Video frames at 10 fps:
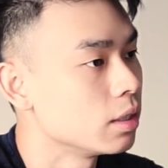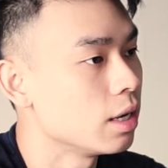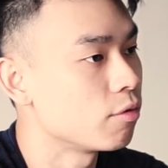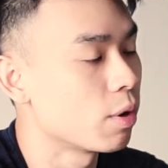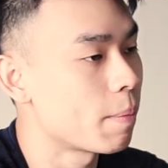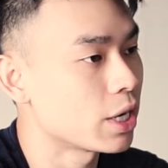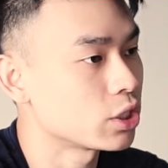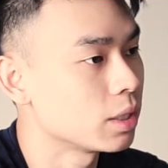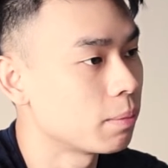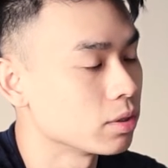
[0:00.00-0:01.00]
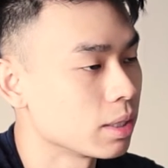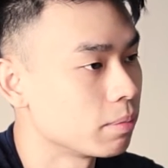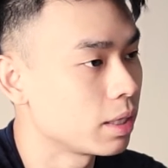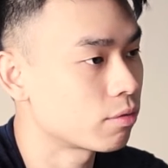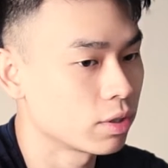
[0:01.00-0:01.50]
If we're passionate about
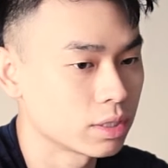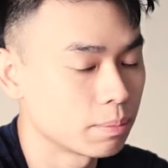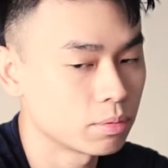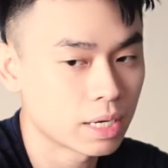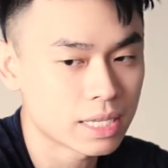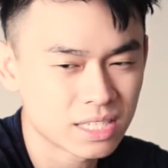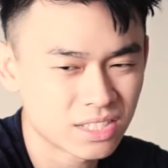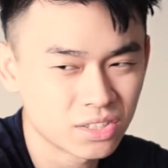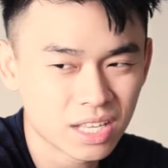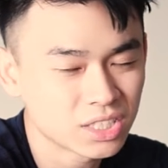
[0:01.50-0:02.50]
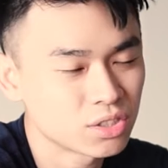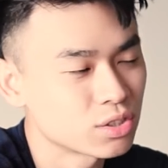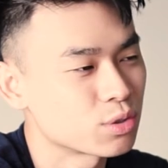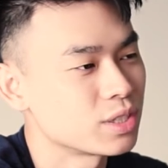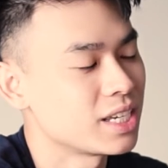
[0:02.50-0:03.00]
something, for example, let's just use
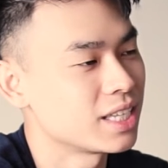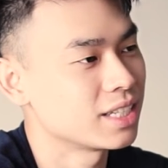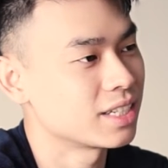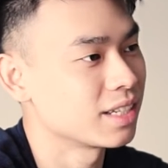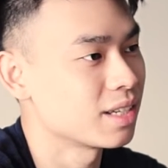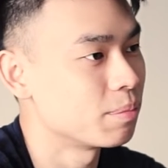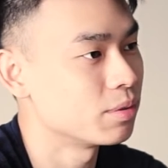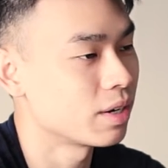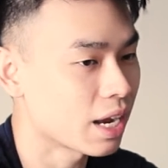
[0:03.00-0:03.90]
Christianity as an example, right?